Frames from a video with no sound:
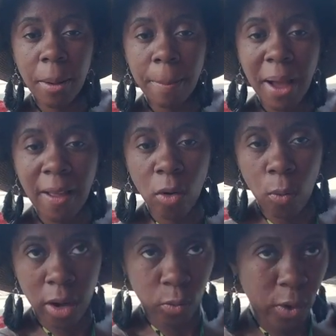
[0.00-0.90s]
by the
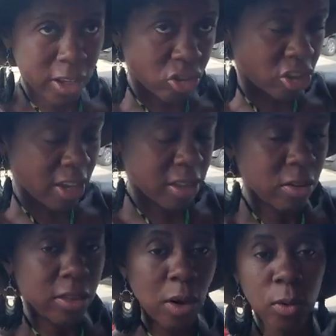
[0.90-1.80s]
one Wayne
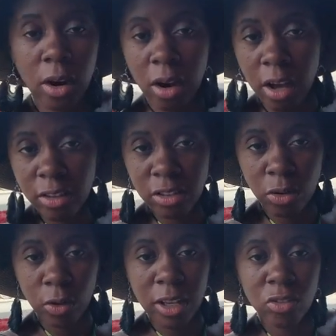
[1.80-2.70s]
Chandler that we are
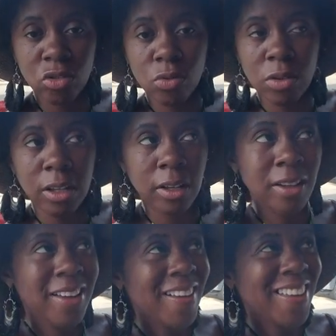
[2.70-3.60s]
also entering,
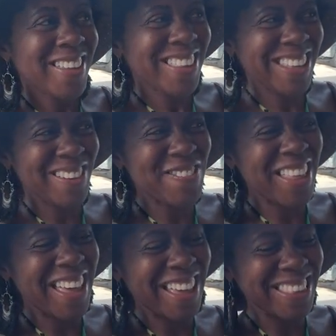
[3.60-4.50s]
give
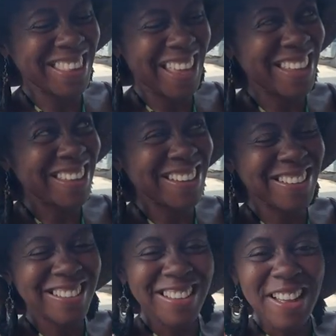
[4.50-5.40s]
thanks,
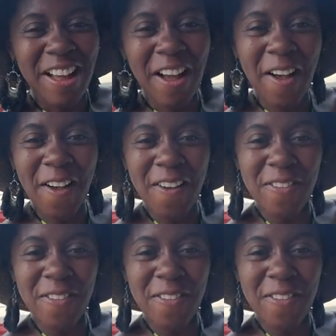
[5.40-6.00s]
the